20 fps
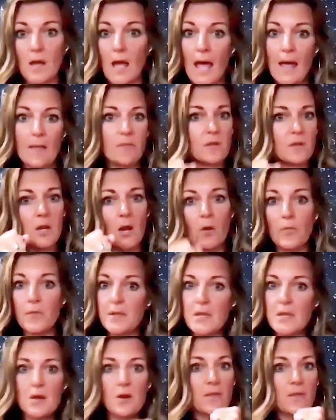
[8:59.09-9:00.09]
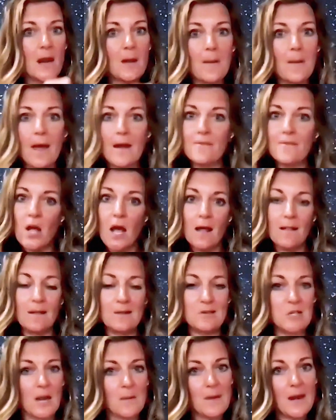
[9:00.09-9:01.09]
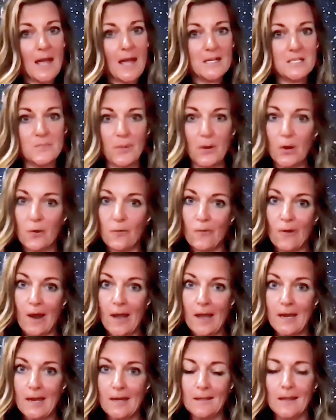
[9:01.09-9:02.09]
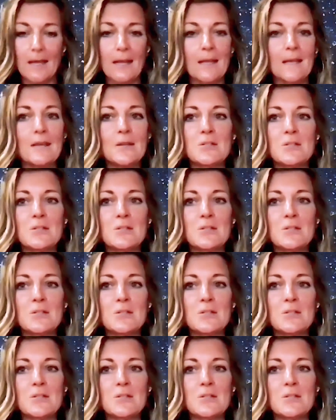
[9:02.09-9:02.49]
the year that I'm out of college, I'm an expert, right?